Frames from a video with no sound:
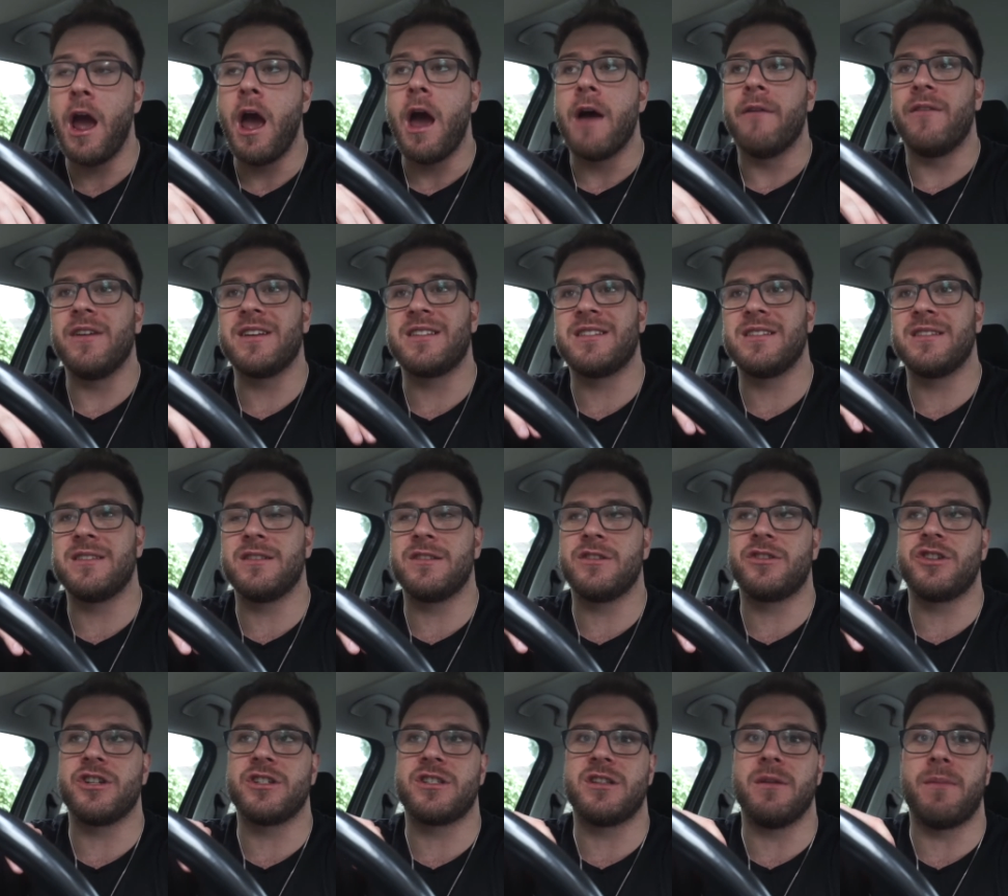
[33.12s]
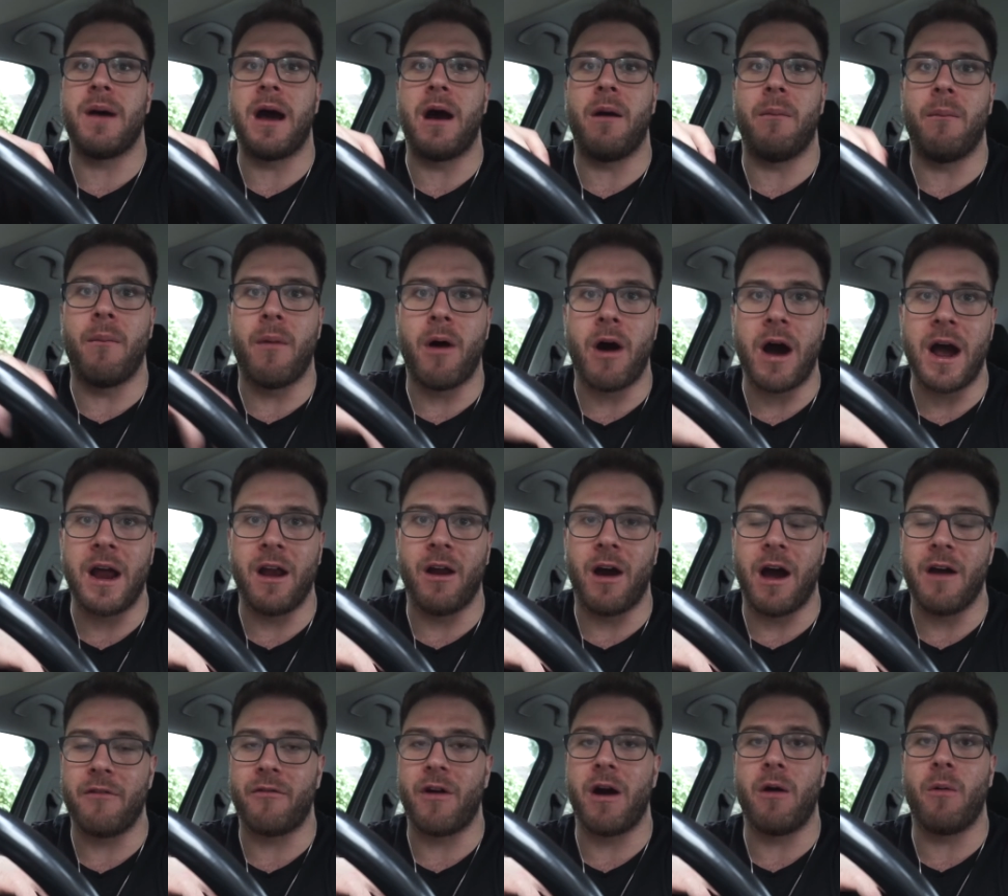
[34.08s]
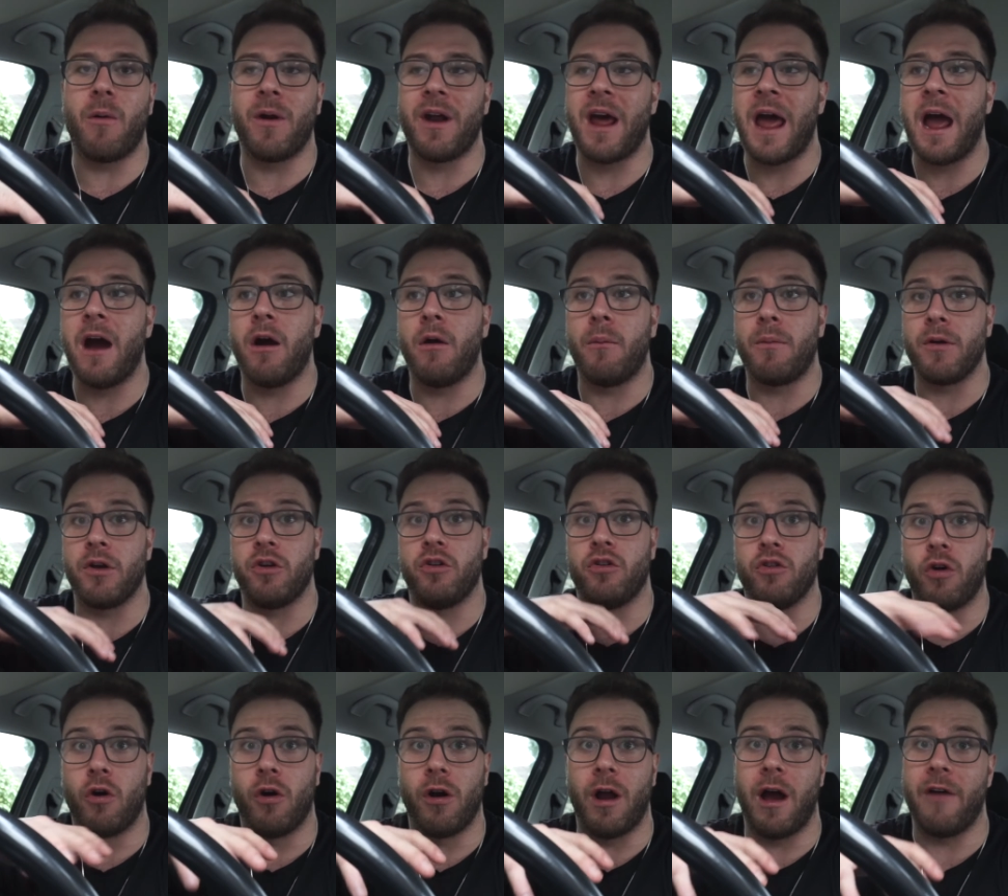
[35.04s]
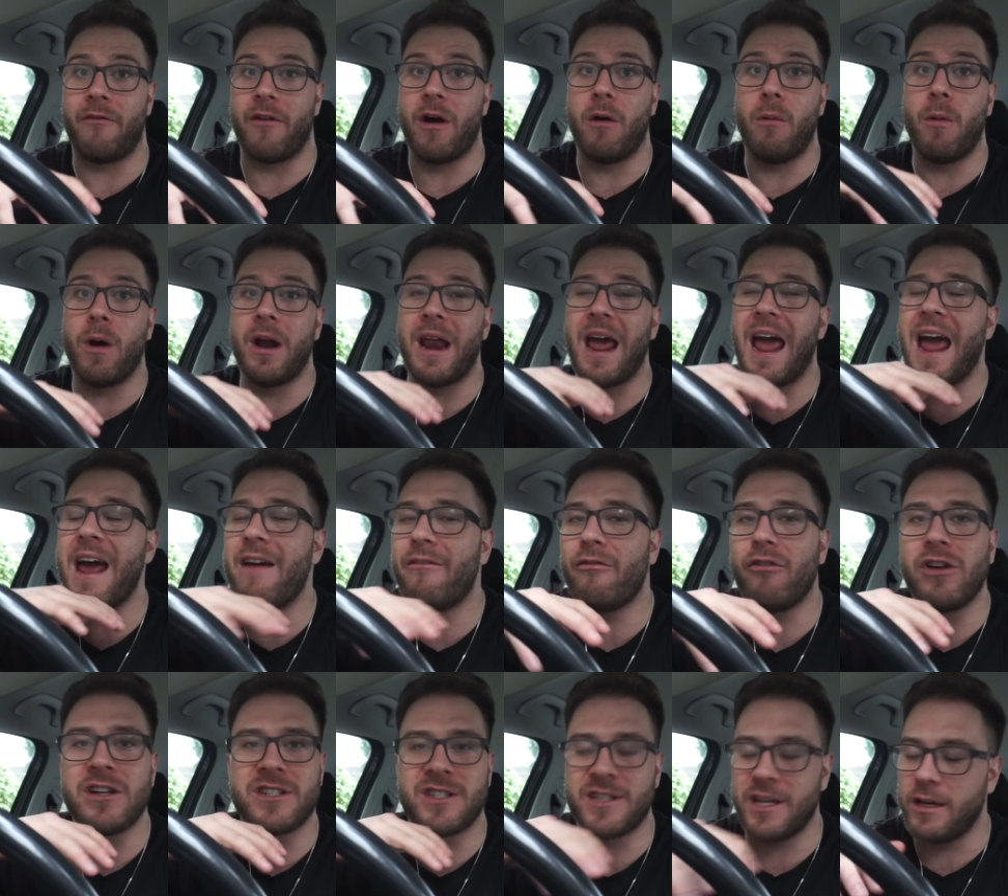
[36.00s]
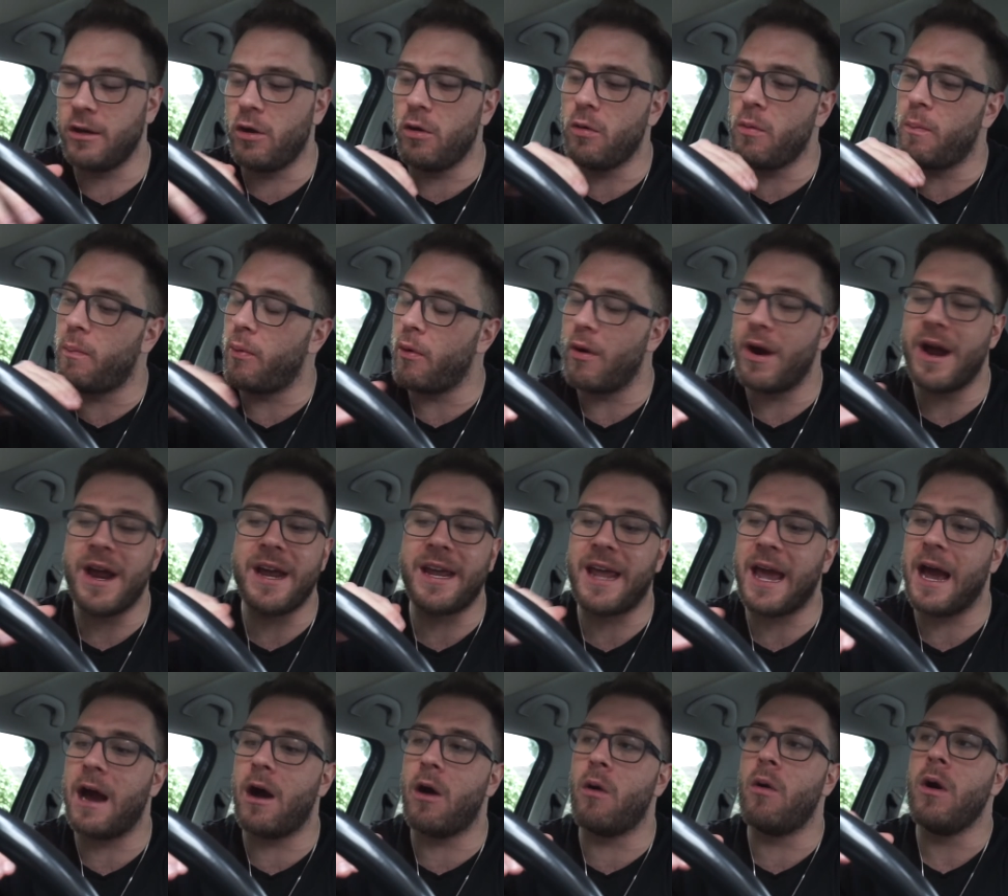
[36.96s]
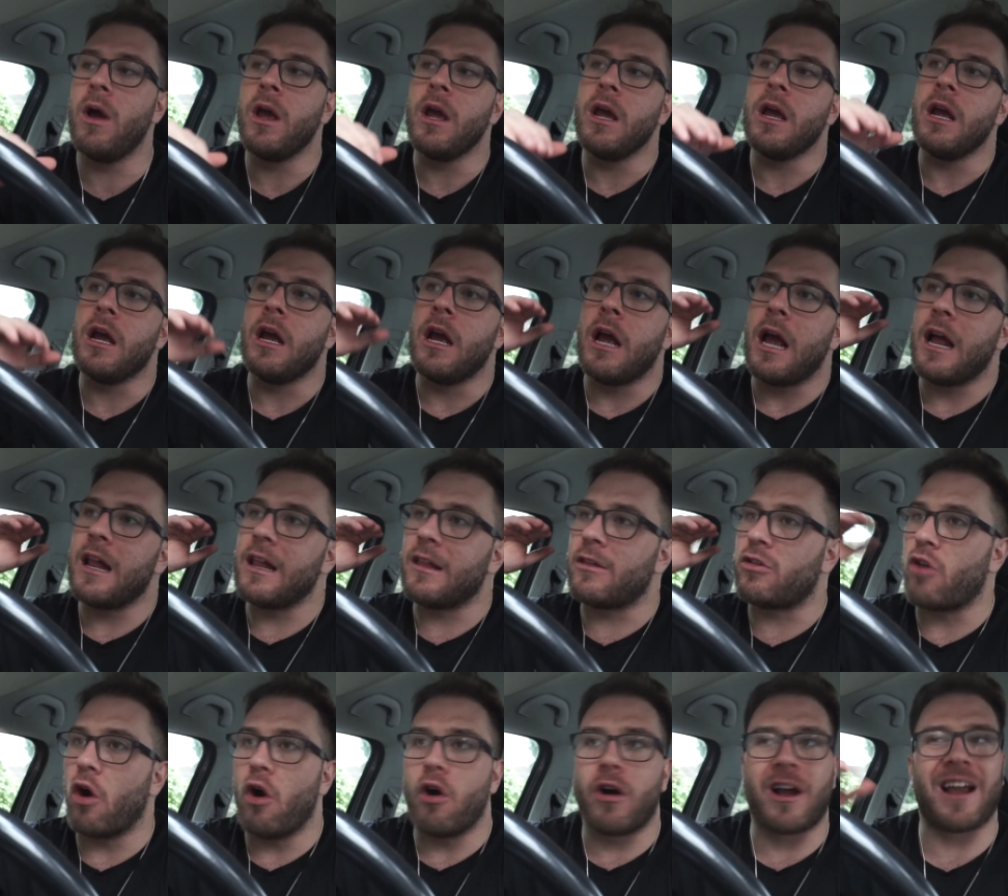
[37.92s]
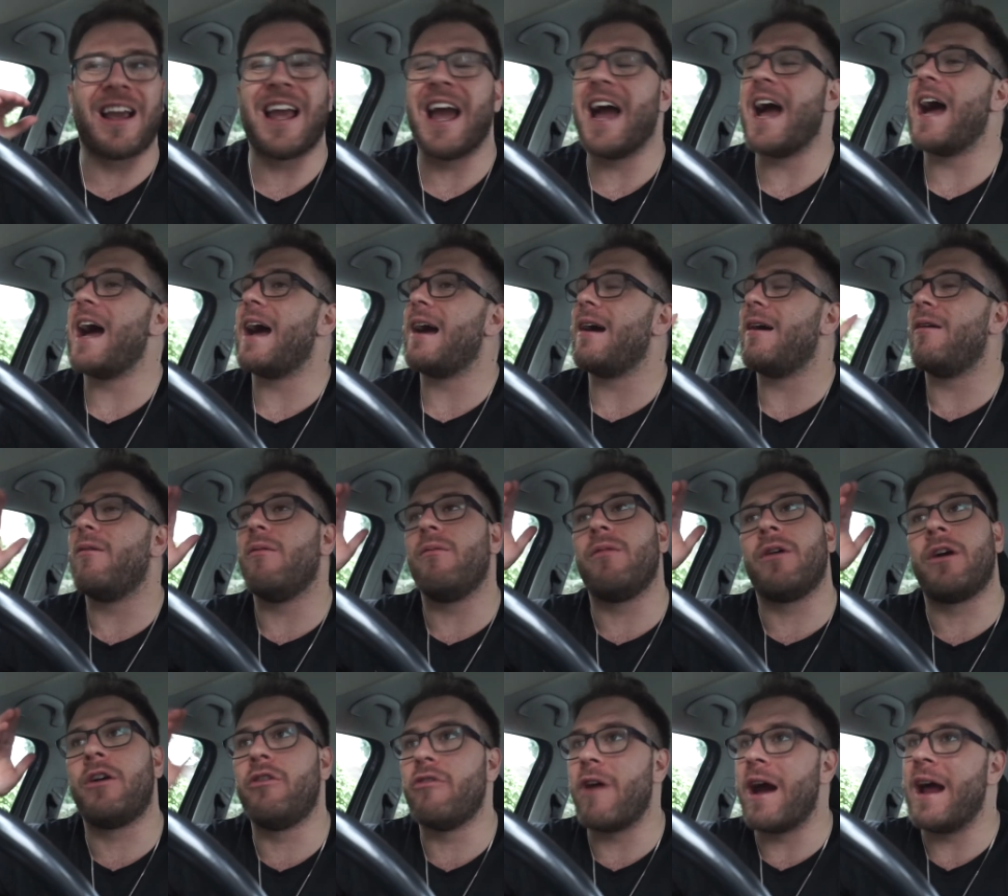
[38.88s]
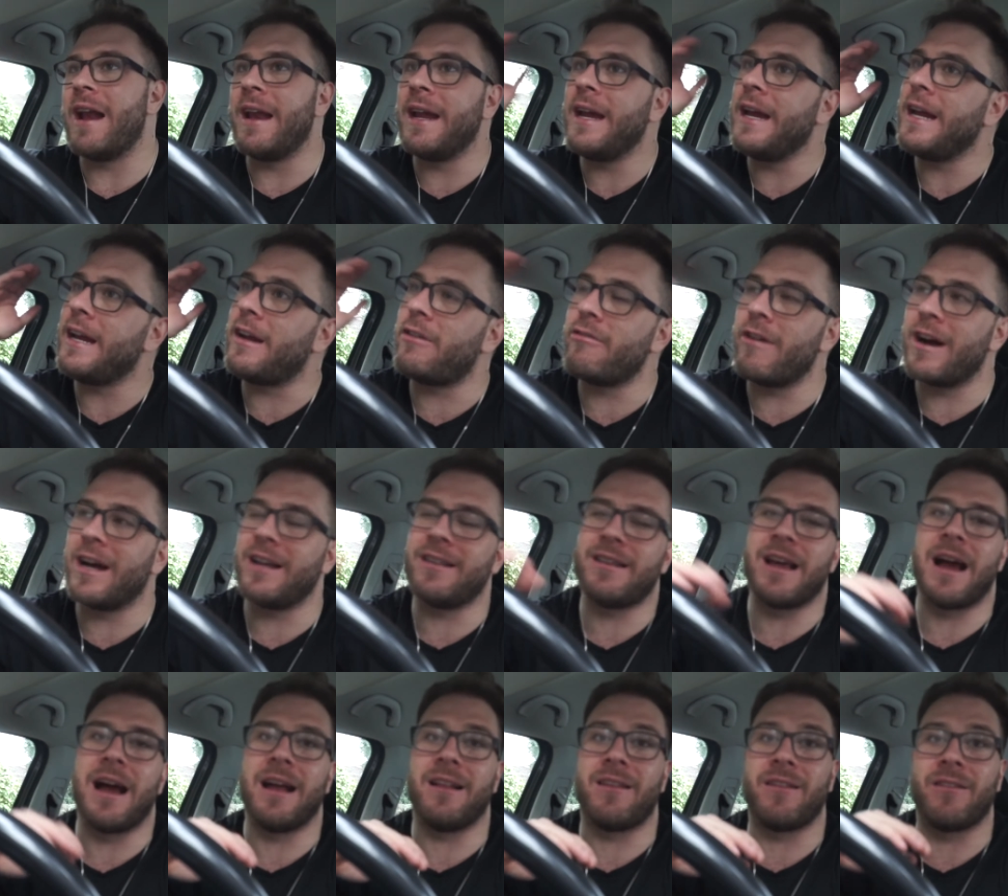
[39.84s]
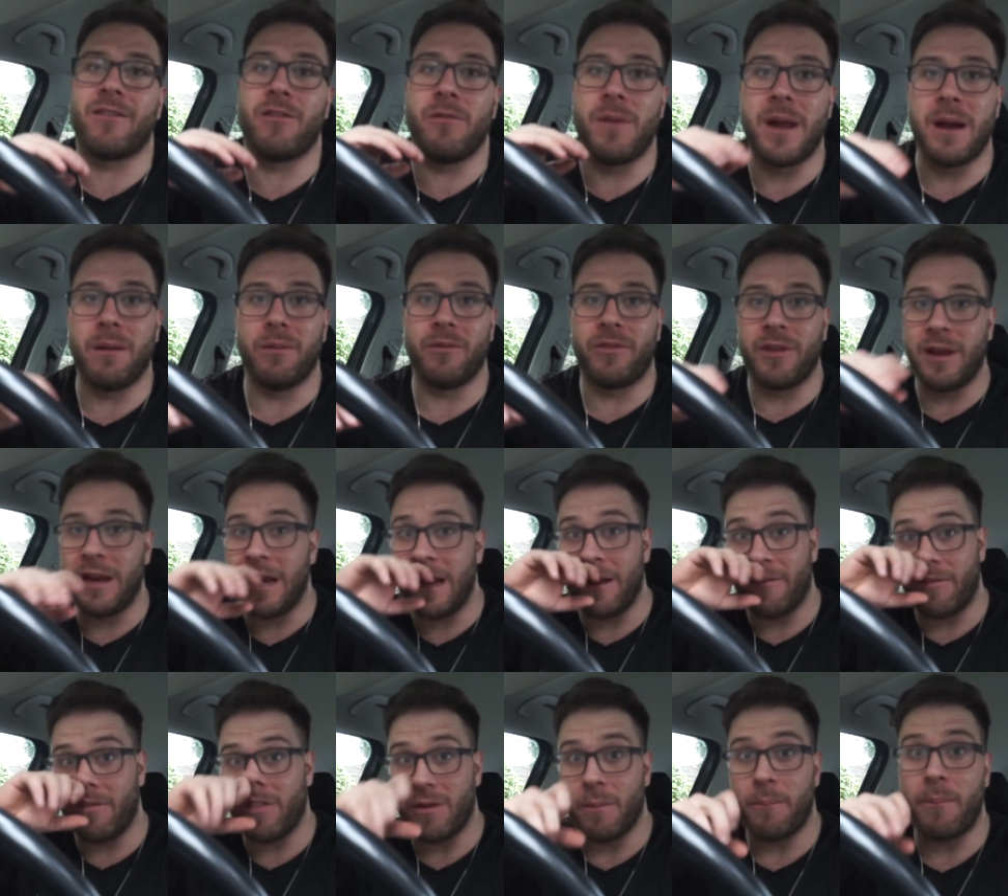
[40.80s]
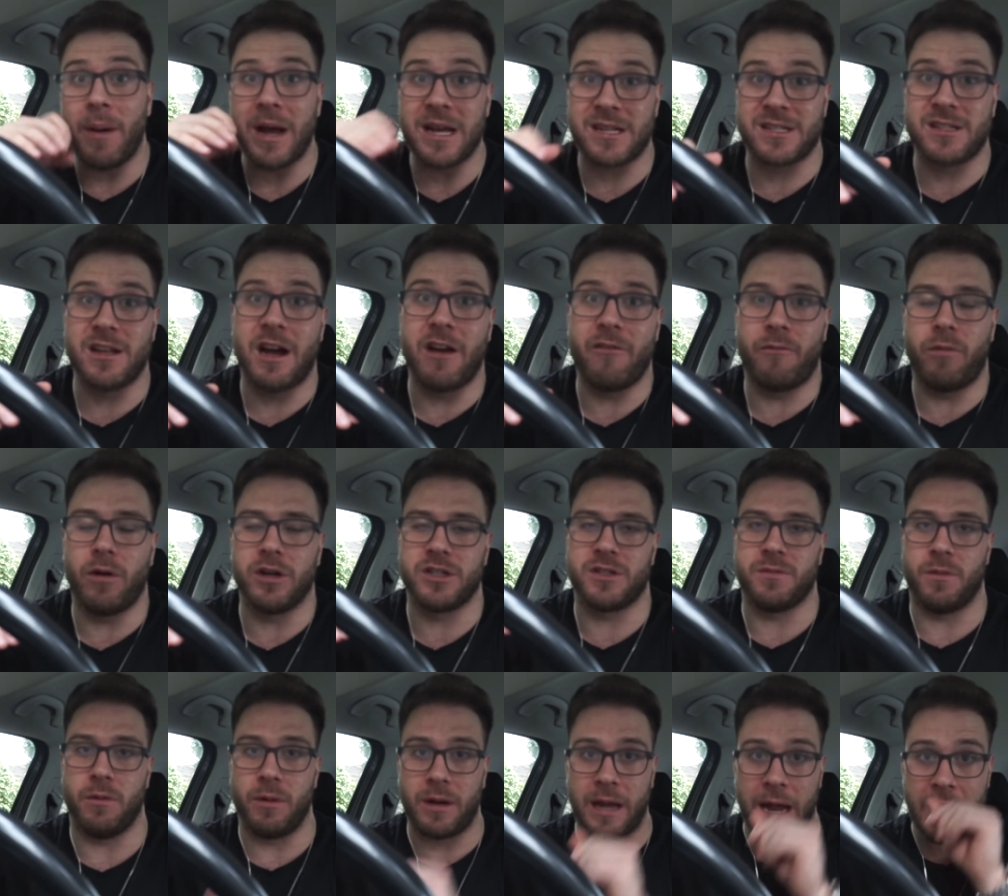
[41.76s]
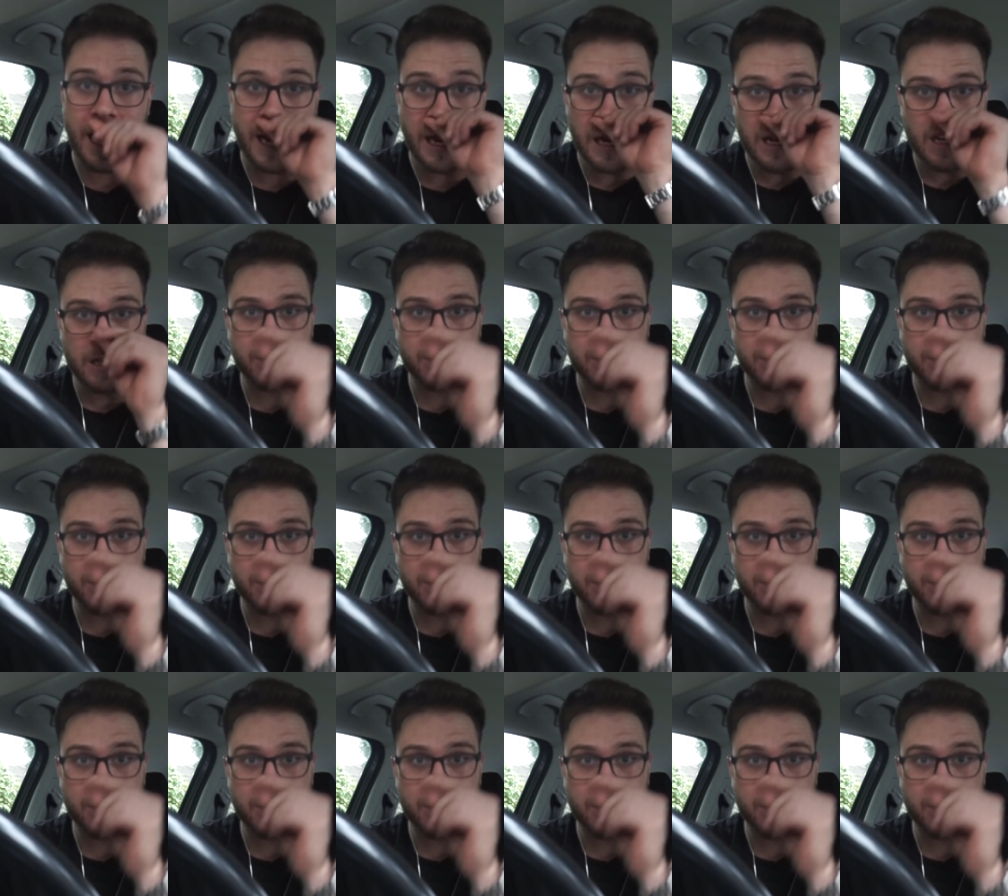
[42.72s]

This isn't just about my life. I want to help your life. I want every single boy, girl, dog, cat, granny, granddad to be able to live the best life possible, okay?